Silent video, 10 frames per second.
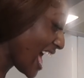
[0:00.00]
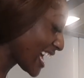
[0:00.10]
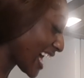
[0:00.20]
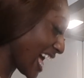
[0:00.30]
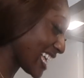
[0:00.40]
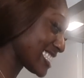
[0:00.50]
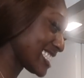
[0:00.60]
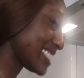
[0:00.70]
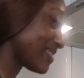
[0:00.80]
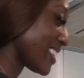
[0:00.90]

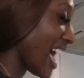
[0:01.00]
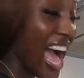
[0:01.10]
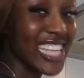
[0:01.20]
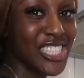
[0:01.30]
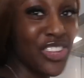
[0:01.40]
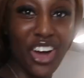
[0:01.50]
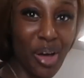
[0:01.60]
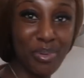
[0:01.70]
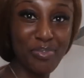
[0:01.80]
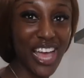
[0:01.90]
Guys, I did not
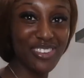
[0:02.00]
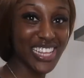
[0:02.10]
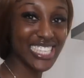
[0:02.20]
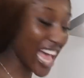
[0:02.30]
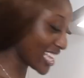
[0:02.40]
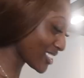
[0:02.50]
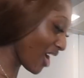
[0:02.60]
come prepared for this at